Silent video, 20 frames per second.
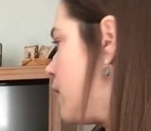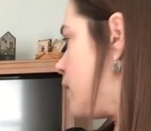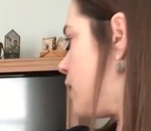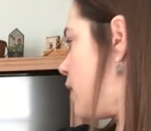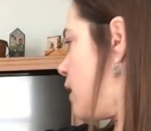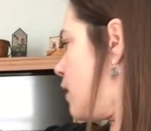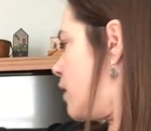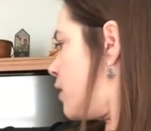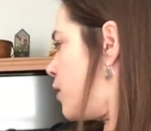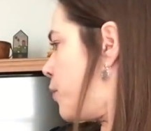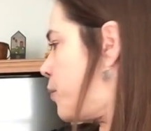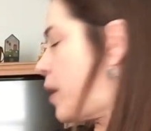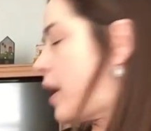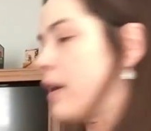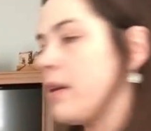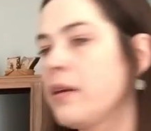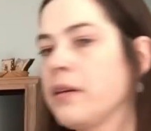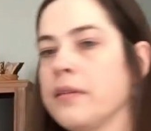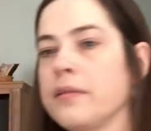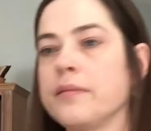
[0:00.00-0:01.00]
Get in your
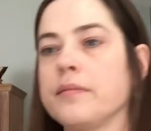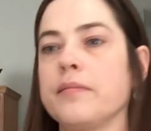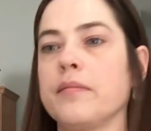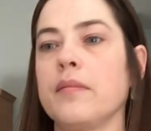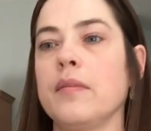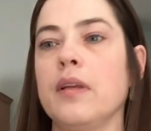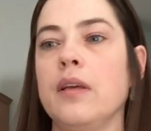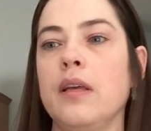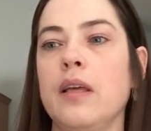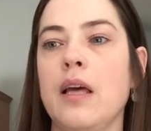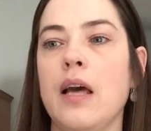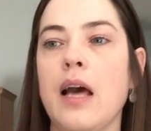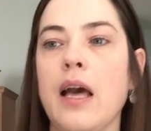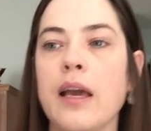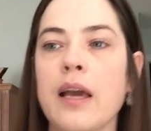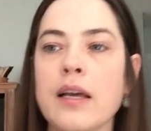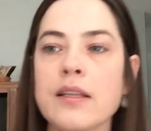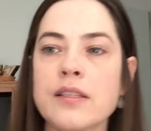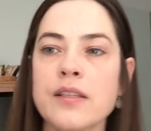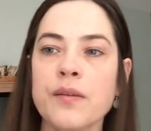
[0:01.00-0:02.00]
bed. I
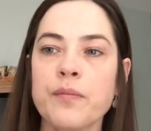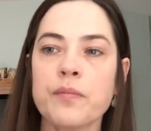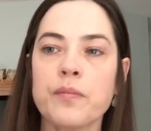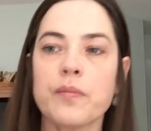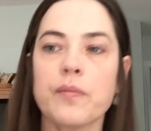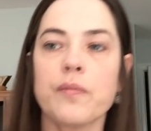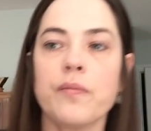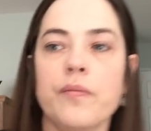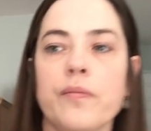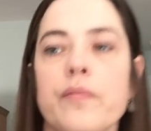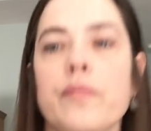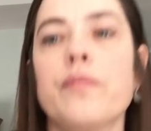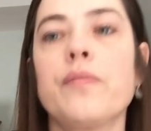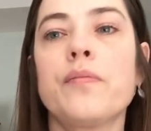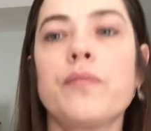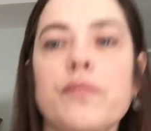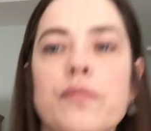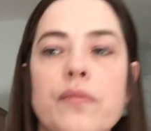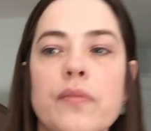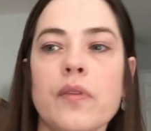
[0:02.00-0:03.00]
got some
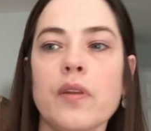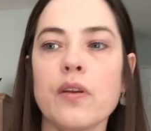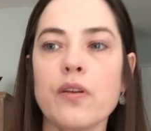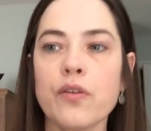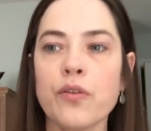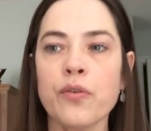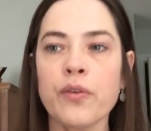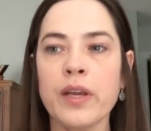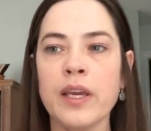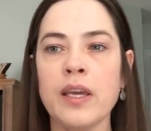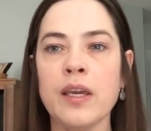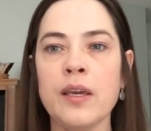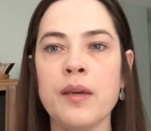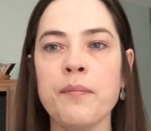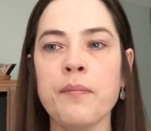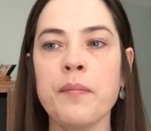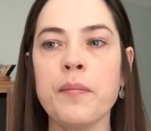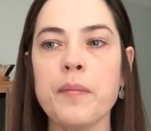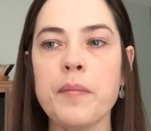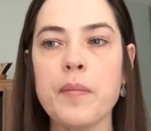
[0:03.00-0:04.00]

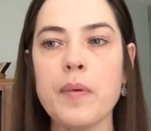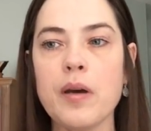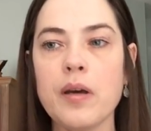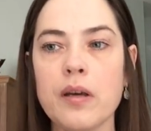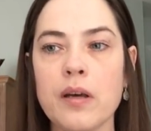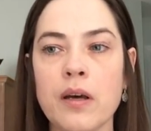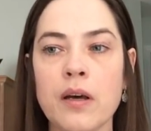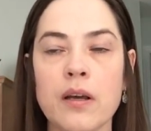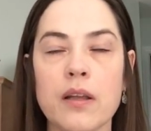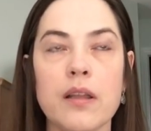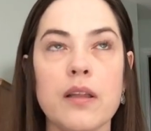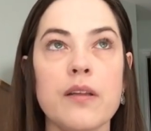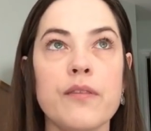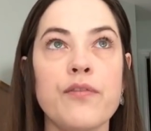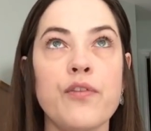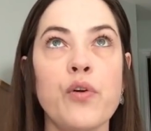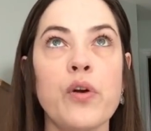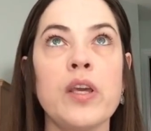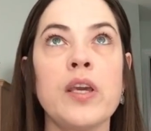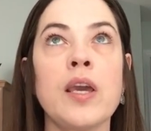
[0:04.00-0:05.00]
cream
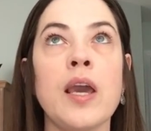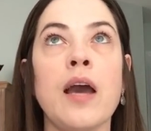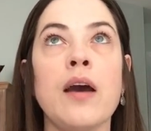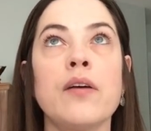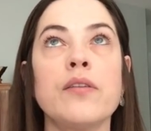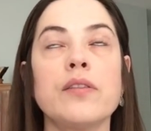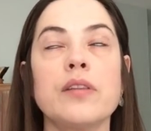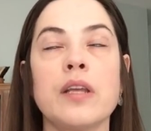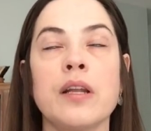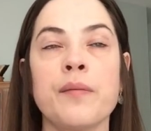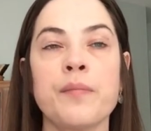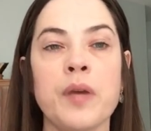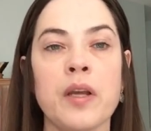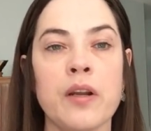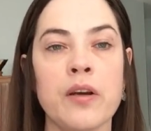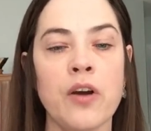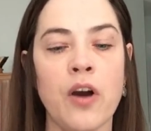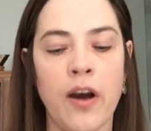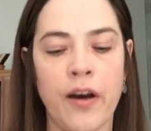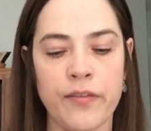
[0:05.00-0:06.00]
40 count that I'm going
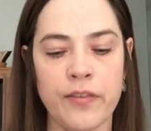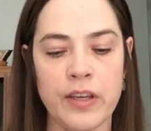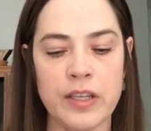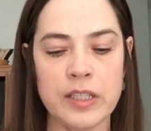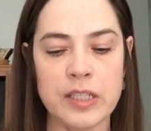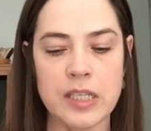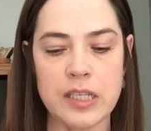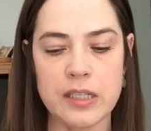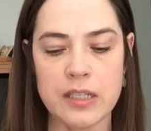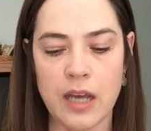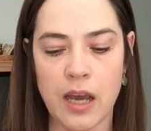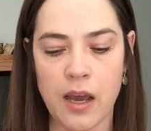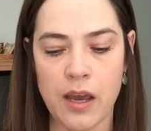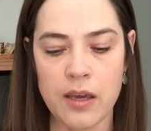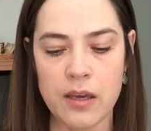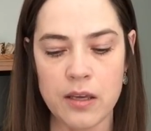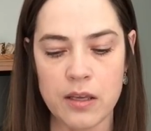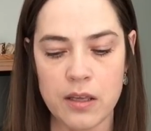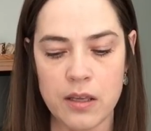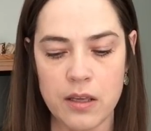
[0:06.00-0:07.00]
to coffee and tea
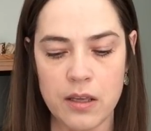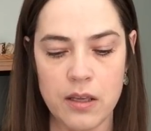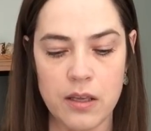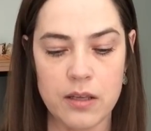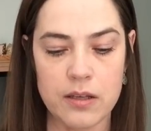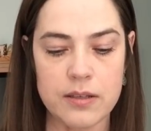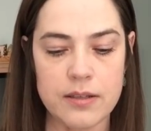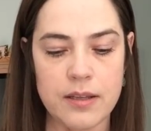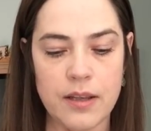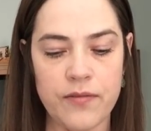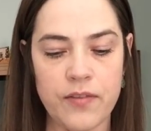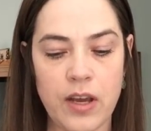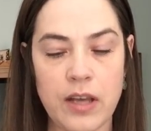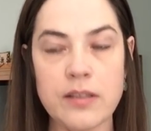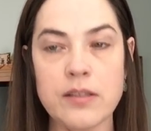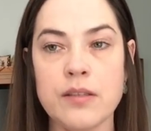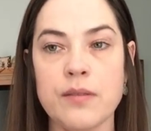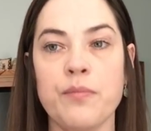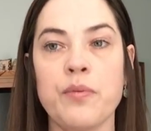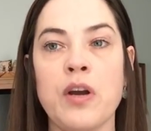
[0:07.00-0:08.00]
dye because I've
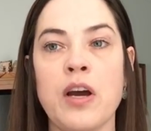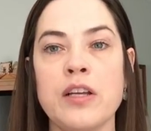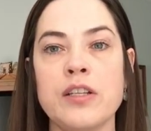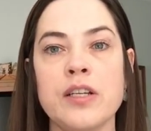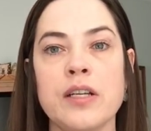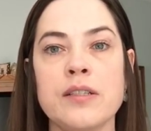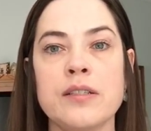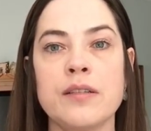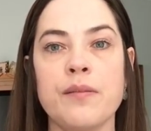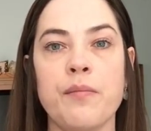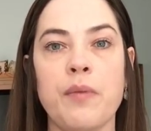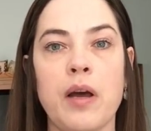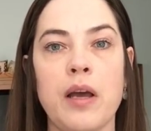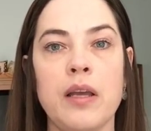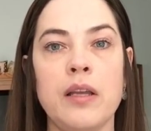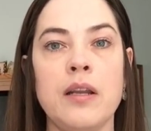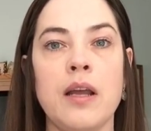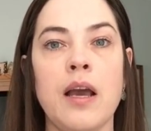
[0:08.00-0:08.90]
got some projects in mind.